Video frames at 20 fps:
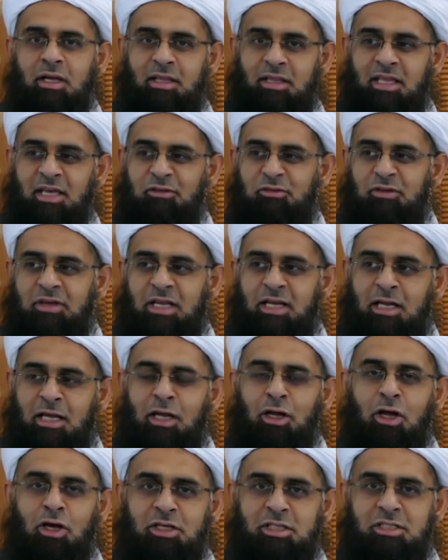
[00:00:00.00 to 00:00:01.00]
they feel a
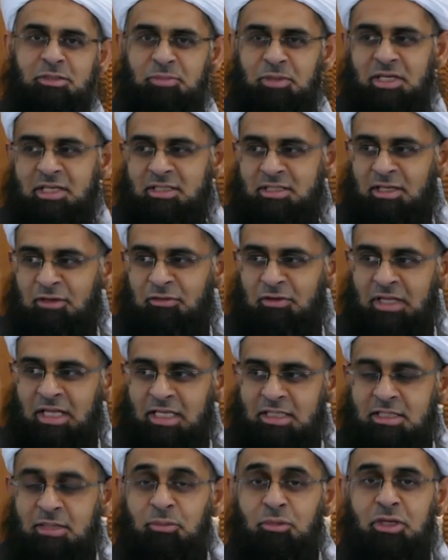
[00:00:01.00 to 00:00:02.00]
loss because they feel
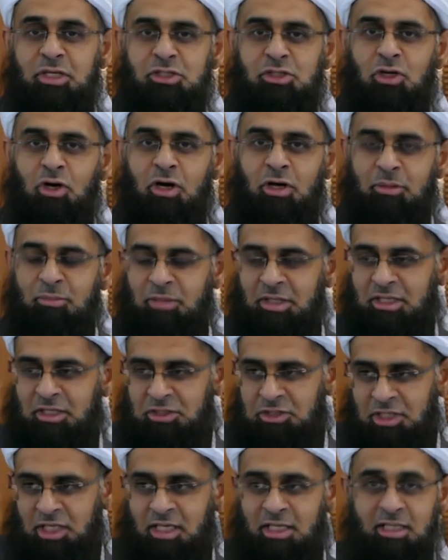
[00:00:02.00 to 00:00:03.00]
that somebody's gone, but the
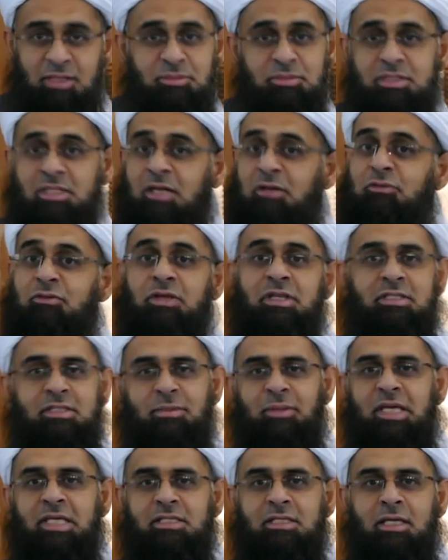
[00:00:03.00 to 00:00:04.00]
shaheed himself feels
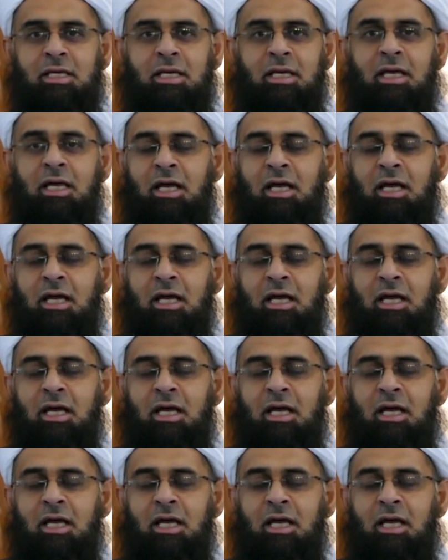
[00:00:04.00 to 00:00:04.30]
amazing.